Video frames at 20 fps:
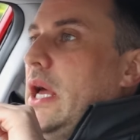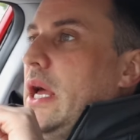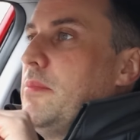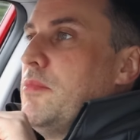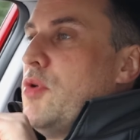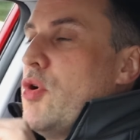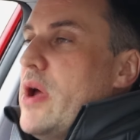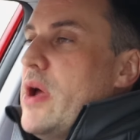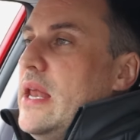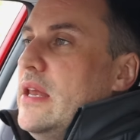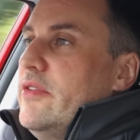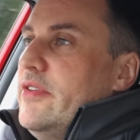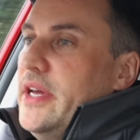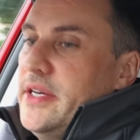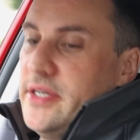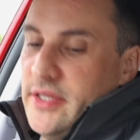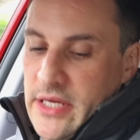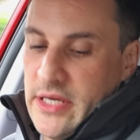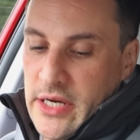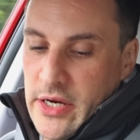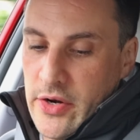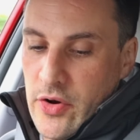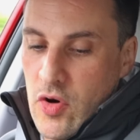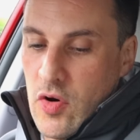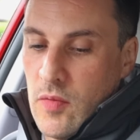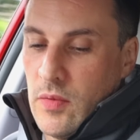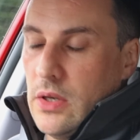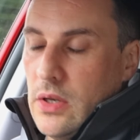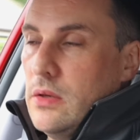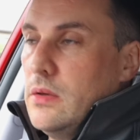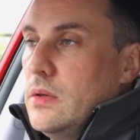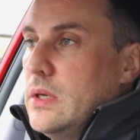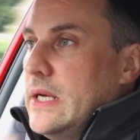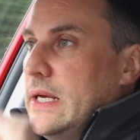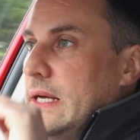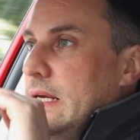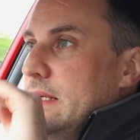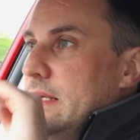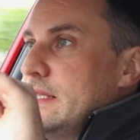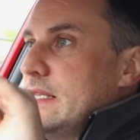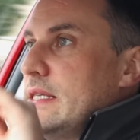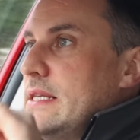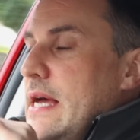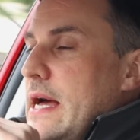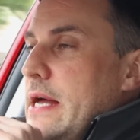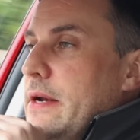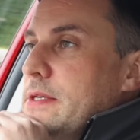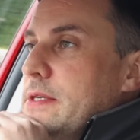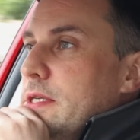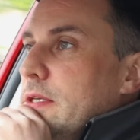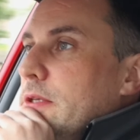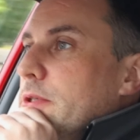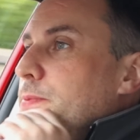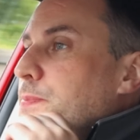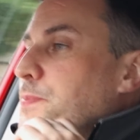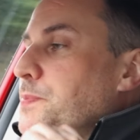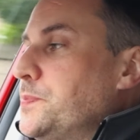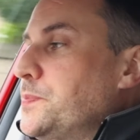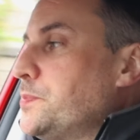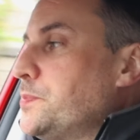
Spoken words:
more elevated than a normal sedan or saloon.